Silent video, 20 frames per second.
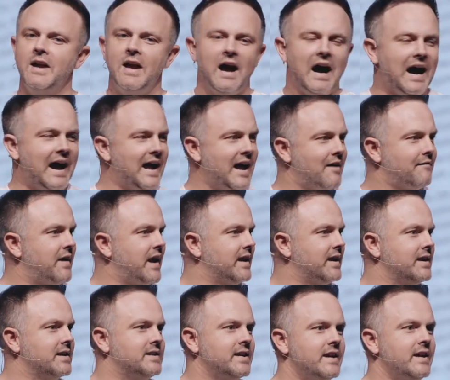I have
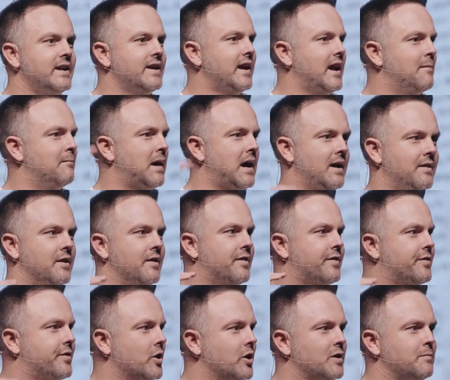ADD, and by the
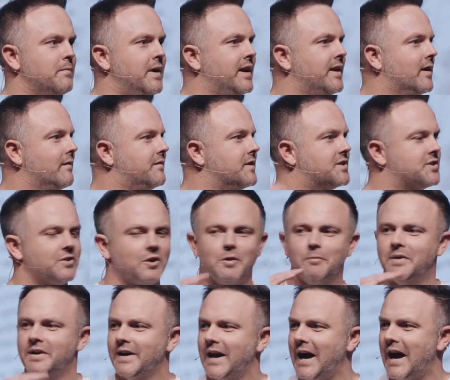third minute of the
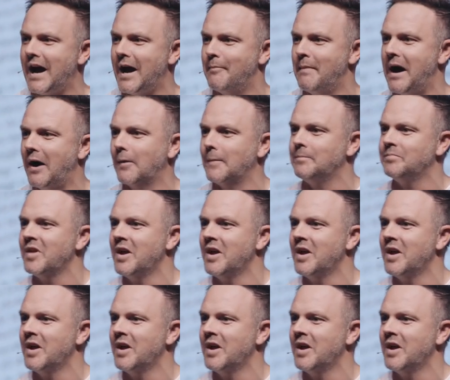sermon, I'm out.